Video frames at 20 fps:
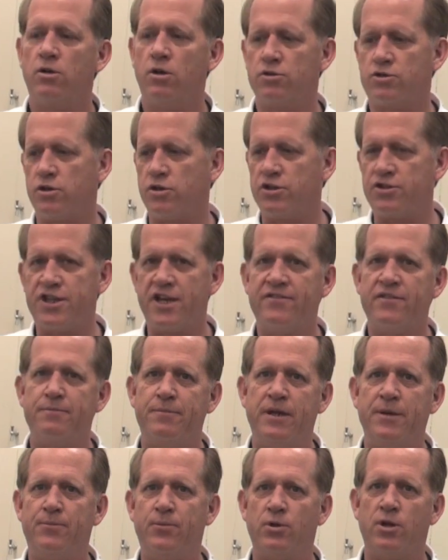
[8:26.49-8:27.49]
Those are the seven
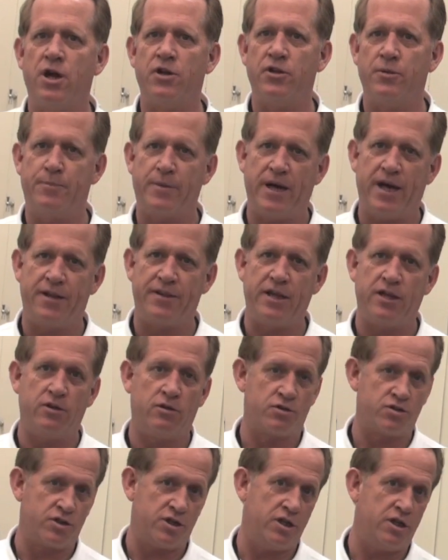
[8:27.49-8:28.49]
people on the pad that
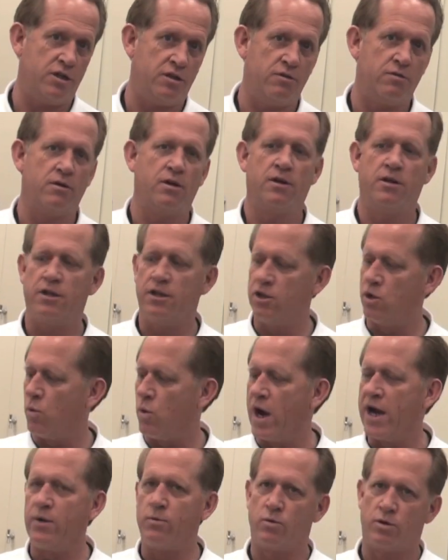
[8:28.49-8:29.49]
you'll see in the
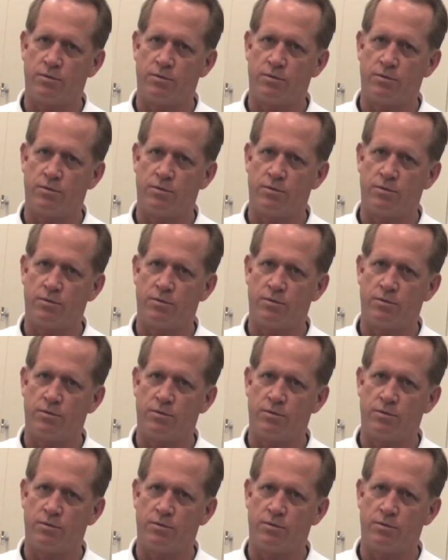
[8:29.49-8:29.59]
white